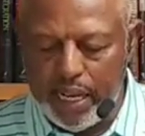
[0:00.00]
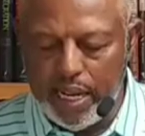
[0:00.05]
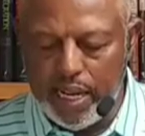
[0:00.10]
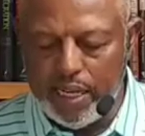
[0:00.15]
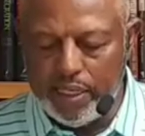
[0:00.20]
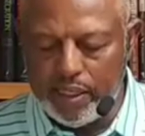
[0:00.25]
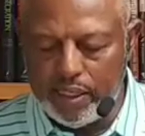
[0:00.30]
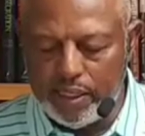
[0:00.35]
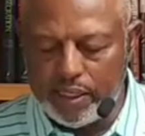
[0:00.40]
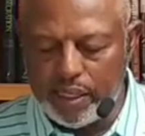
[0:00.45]

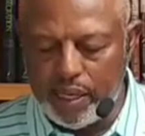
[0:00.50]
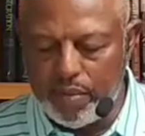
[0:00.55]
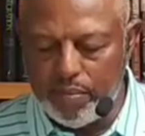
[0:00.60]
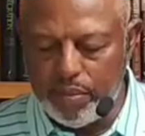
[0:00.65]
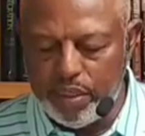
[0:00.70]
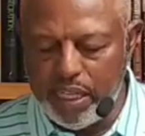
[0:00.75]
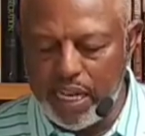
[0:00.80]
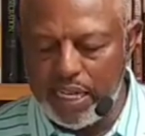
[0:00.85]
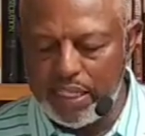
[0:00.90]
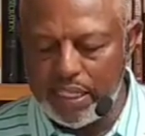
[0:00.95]
in
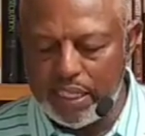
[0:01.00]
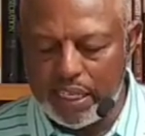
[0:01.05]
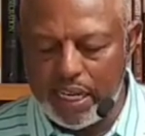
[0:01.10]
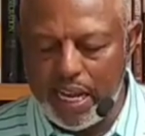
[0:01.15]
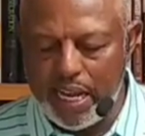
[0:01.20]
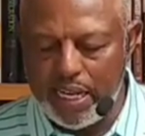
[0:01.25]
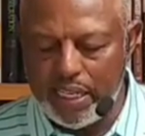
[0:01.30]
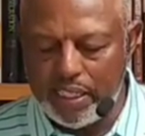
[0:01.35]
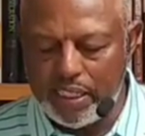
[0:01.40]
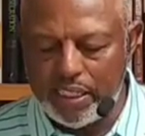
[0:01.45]
some
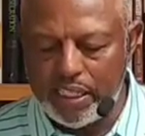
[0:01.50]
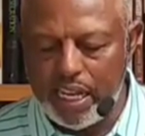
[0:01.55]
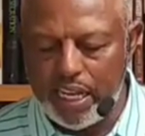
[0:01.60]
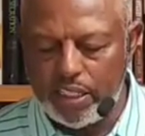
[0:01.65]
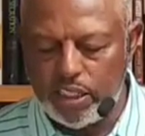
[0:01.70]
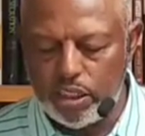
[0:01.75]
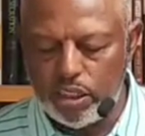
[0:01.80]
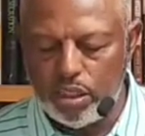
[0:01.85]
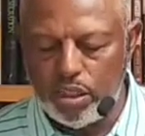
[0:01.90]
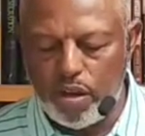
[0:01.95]
designated
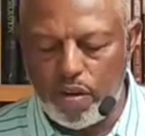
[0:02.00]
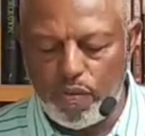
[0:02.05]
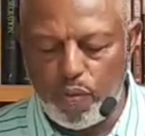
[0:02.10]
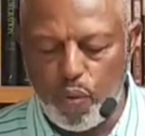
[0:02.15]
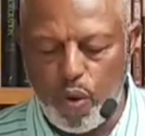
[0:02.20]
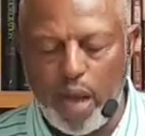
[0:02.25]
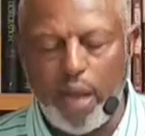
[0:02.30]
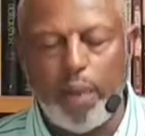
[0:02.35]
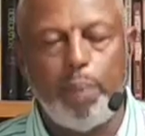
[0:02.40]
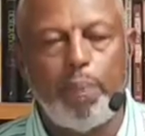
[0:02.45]
session of
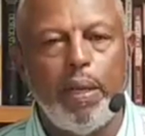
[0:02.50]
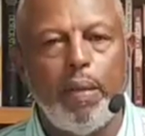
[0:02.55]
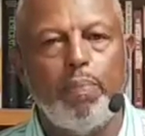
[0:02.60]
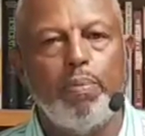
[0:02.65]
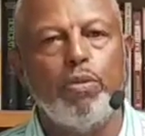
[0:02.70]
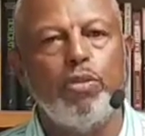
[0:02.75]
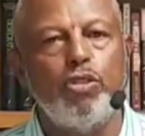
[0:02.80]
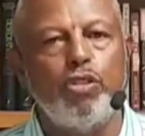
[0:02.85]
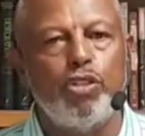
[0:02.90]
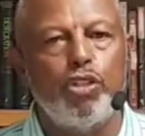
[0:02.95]
white
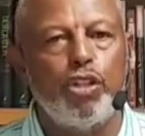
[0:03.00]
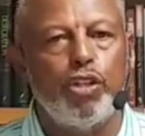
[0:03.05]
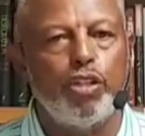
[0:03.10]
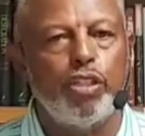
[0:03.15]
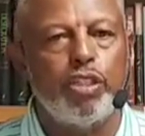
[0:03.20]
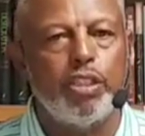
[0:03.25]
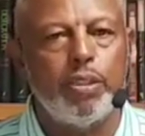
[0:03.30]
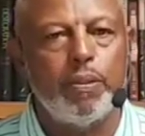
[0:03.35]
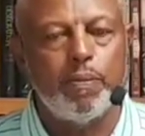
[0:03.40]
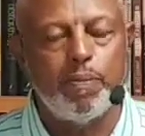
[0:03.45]
people's church.